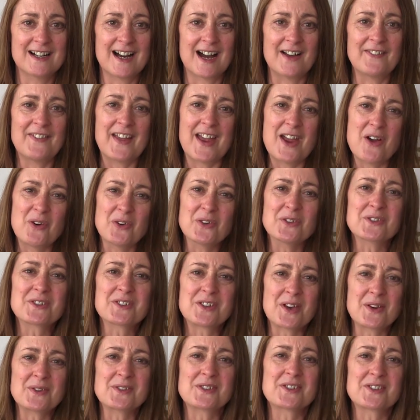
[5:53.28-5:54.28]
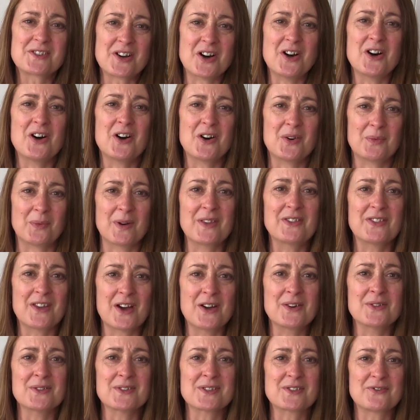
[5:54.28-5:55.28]
And they also start with
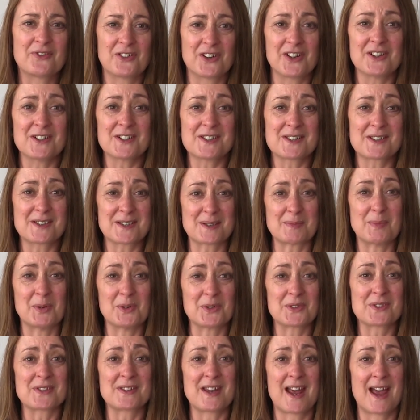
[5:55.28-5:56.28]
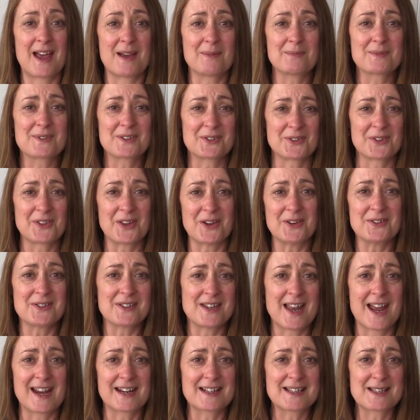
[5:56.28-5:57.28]
those first small steps or those
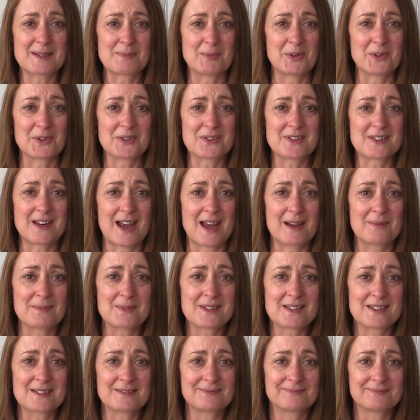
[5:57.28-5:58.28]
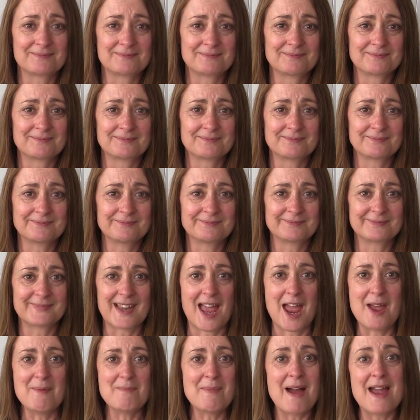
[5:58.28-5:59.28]
next small steps.
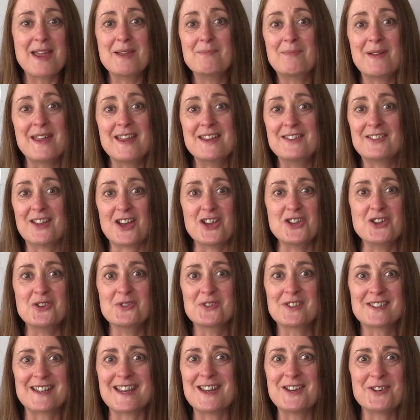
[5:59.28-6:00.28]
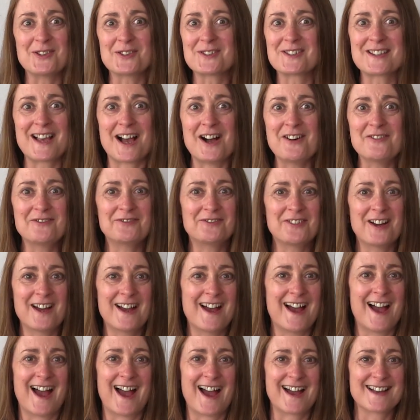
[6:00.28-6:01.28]
It may be that you see yourself
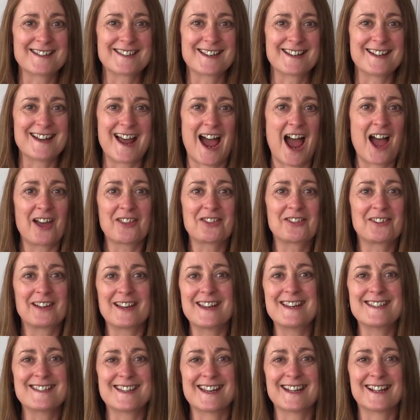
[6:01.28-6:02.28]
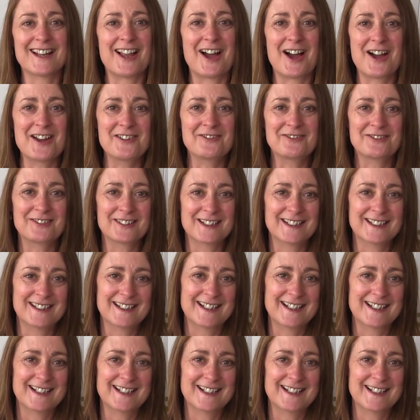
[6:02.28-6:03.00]
as an athlete in life.